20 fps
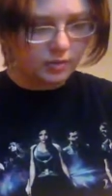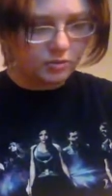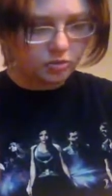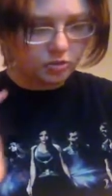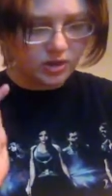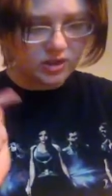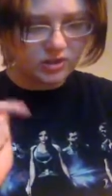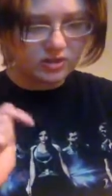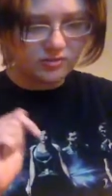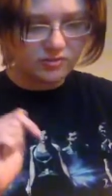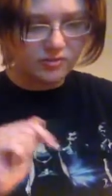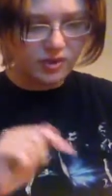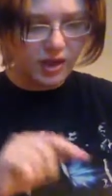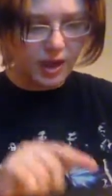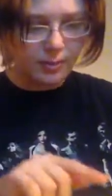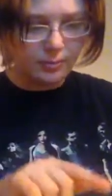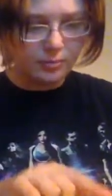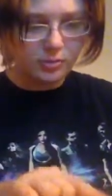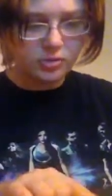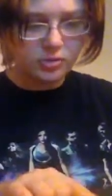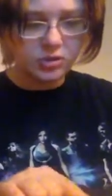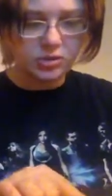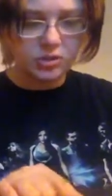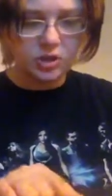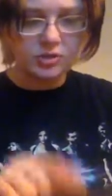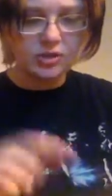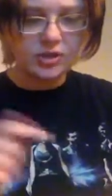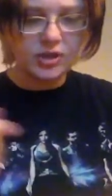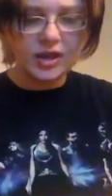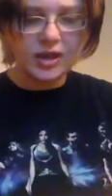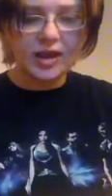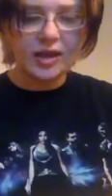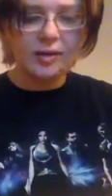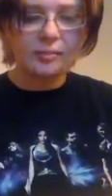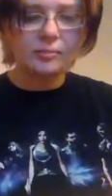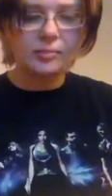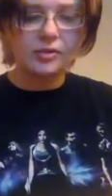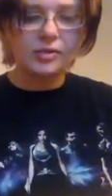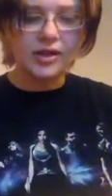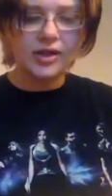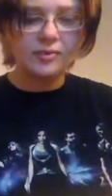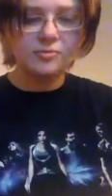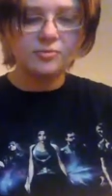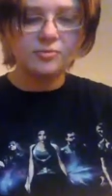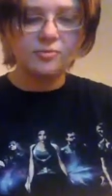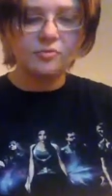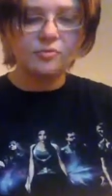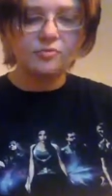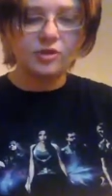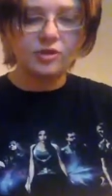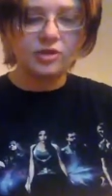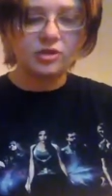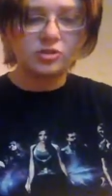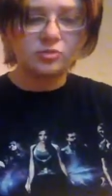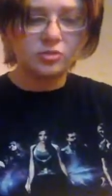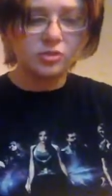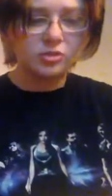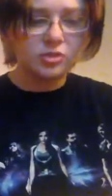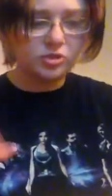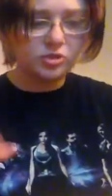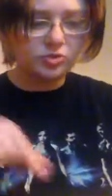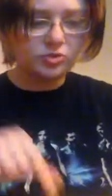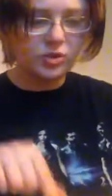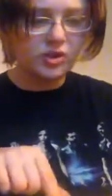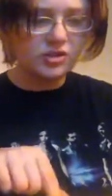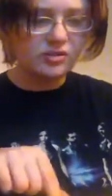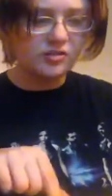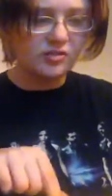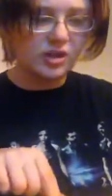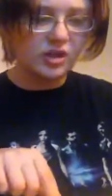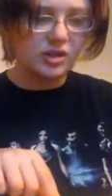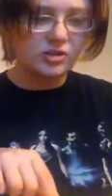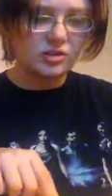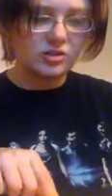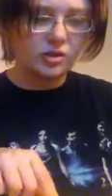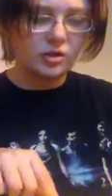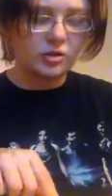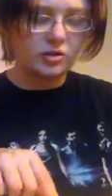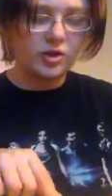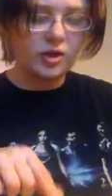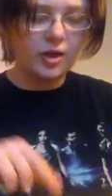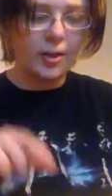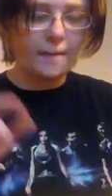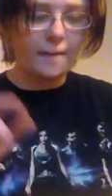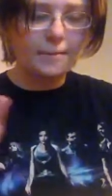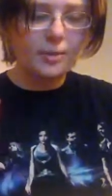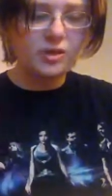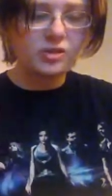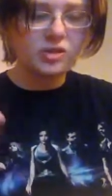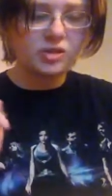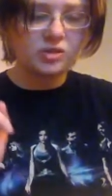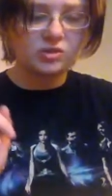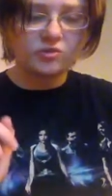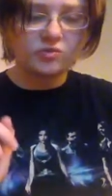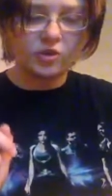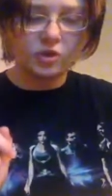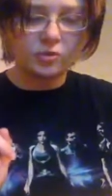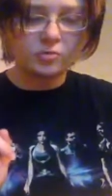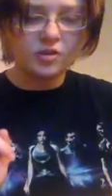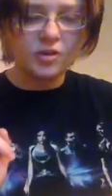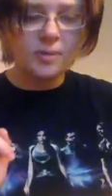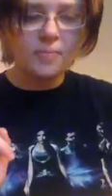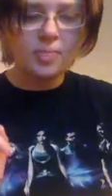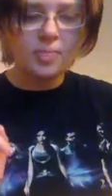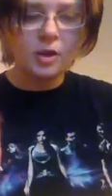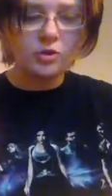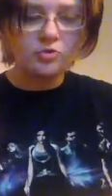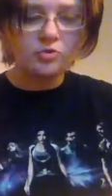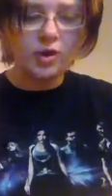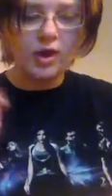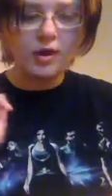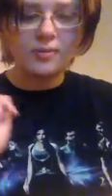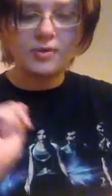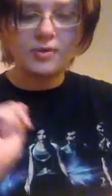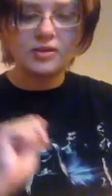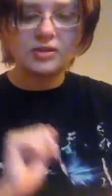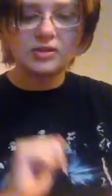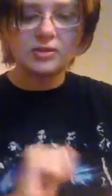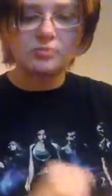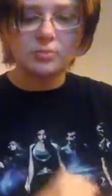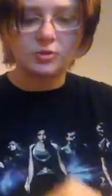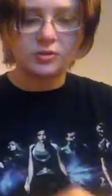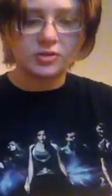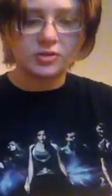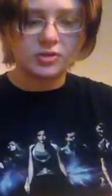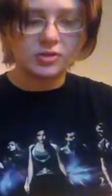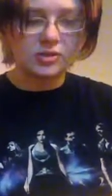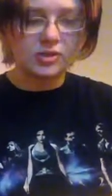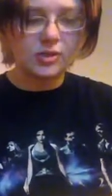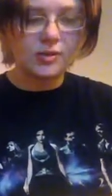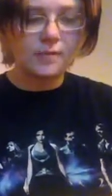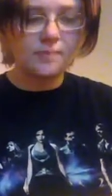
trays of apples, salted ham, clamps of root vegetables, strings of onions and garlic, bunches of herbs, dried beans and pulses.